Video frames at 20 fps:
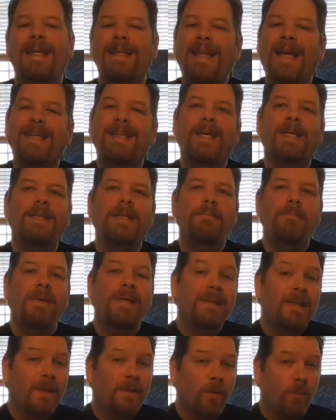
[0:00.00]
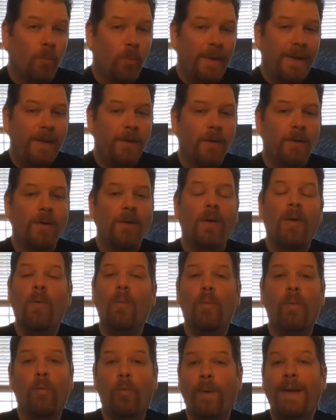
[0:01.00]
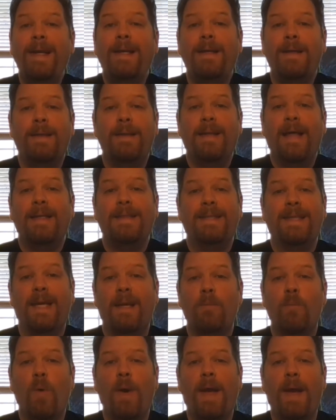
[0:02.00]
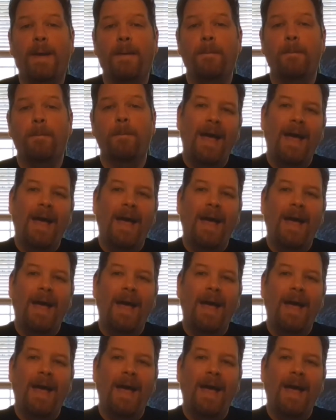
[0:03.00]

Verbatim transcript: that doesn't mean that the reader will read it that same way.